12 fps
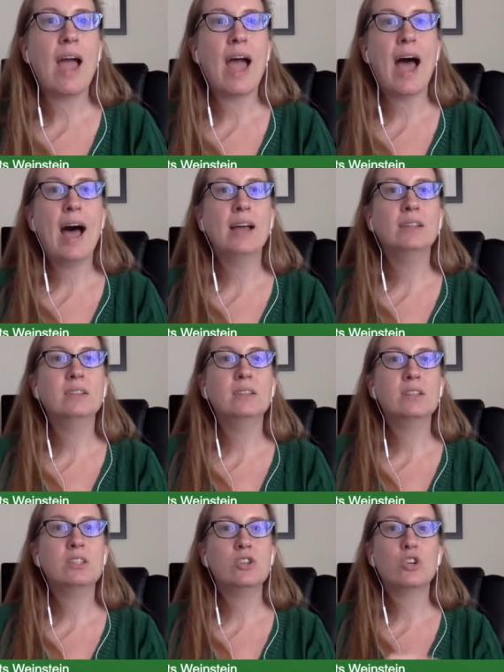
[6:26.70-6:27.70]

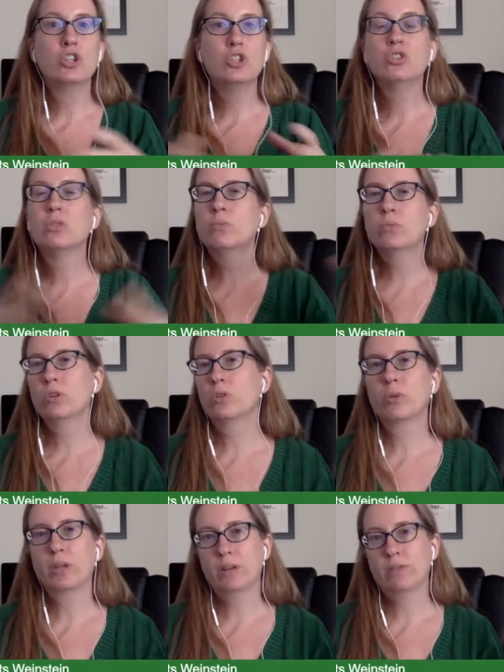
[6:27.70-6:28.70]
And you could do some real
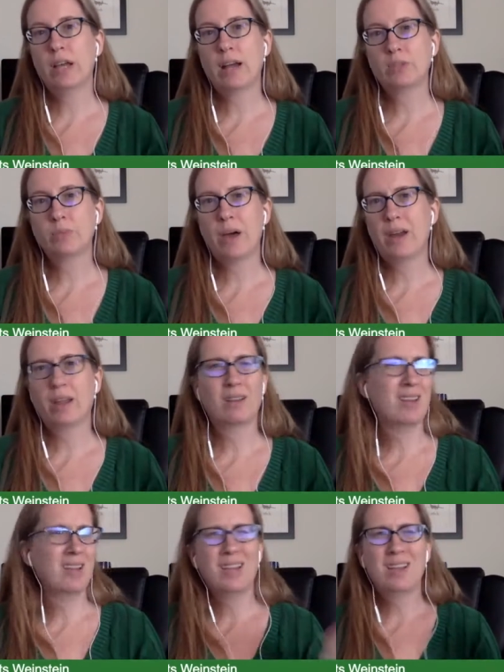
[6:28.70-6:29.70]
creative tax planning.
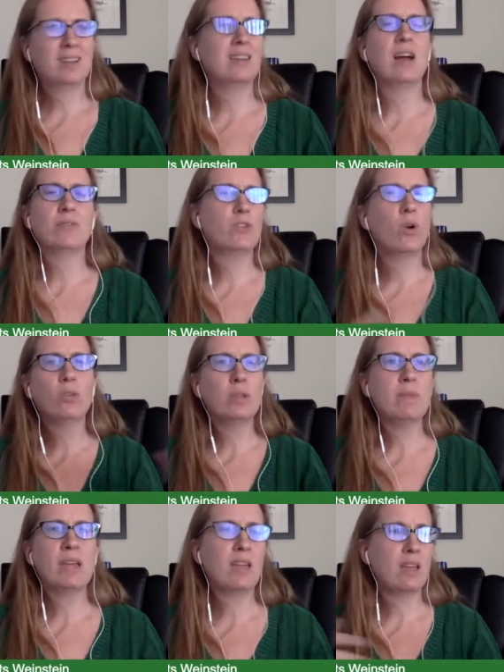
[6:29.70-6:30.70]
Now, if you're
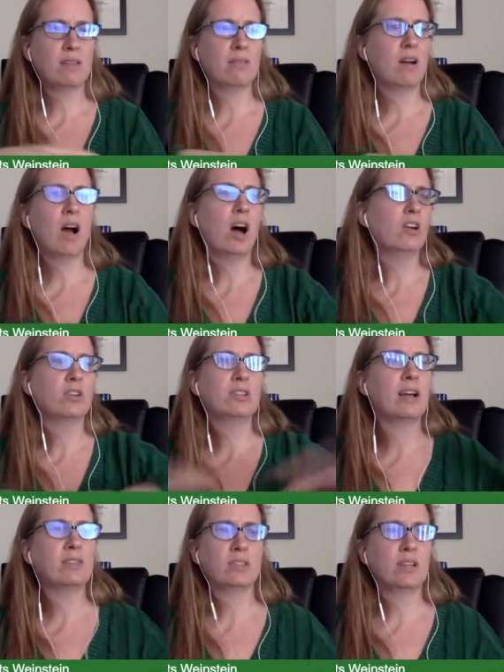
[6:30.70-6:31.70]
only making
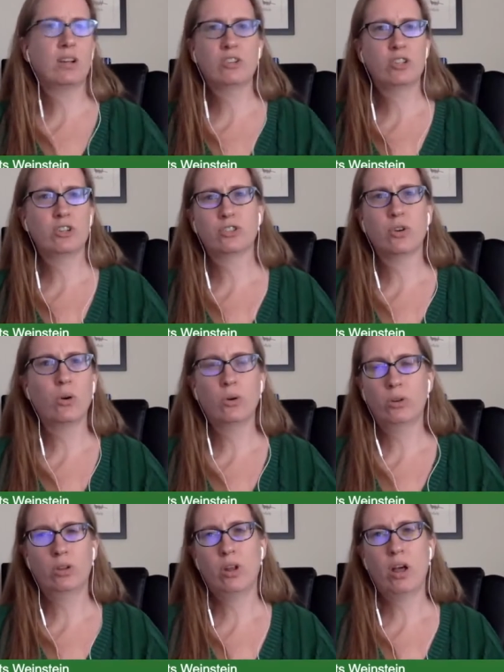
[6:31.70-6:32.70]
$100,000 a year
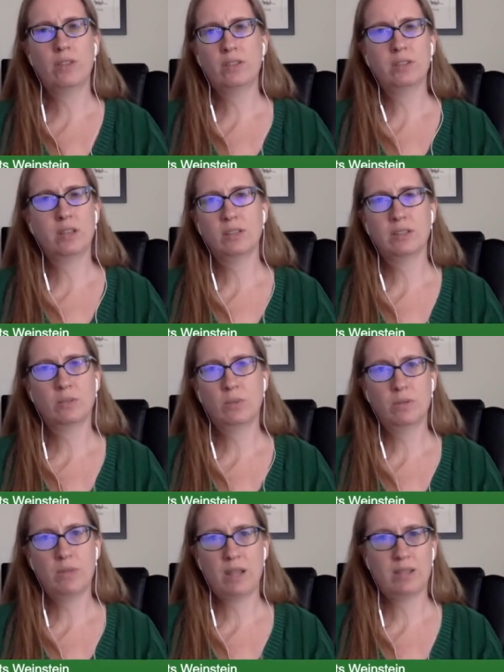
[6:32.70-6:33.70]
total and all these things, it
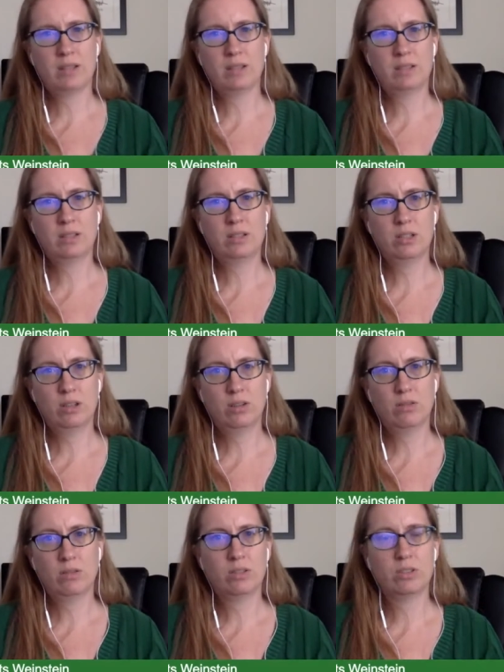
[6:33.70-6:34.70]
wouldn't make sense to do
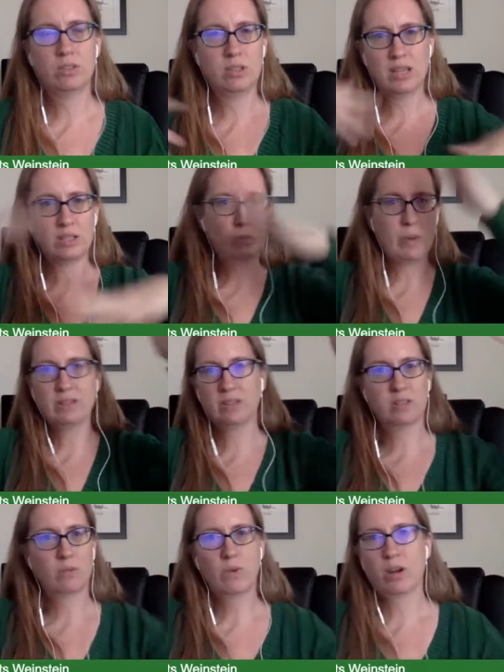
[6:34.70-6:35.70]
because the
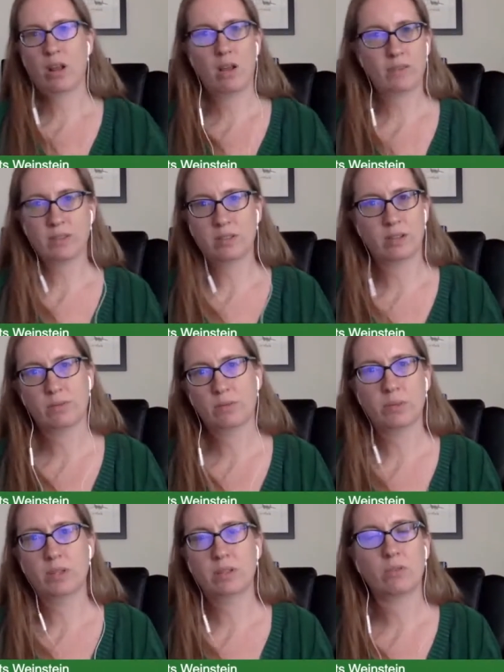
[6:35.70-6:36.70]
expenses and running all this stuff would
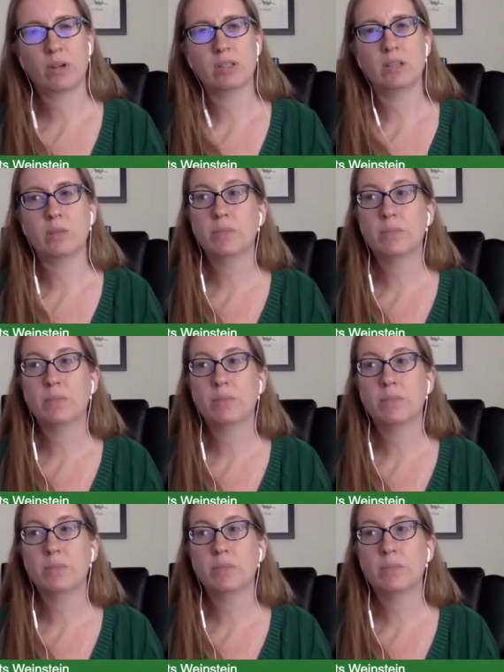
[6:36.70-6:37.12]
be crazy.